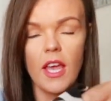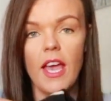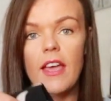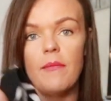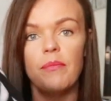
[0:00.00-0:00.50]

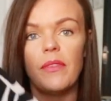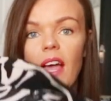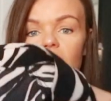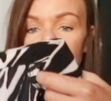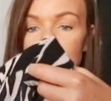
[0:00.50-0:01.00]

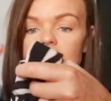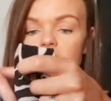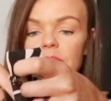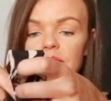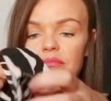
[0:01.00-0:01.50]
And
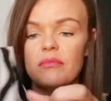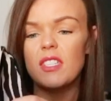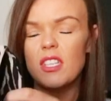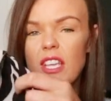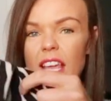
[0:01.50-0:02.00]

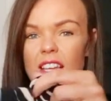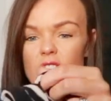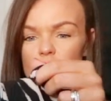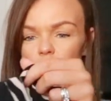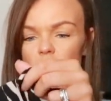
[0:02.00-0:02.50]
so again,
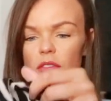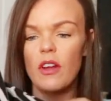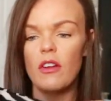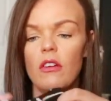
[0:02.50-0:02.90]
it's sort of,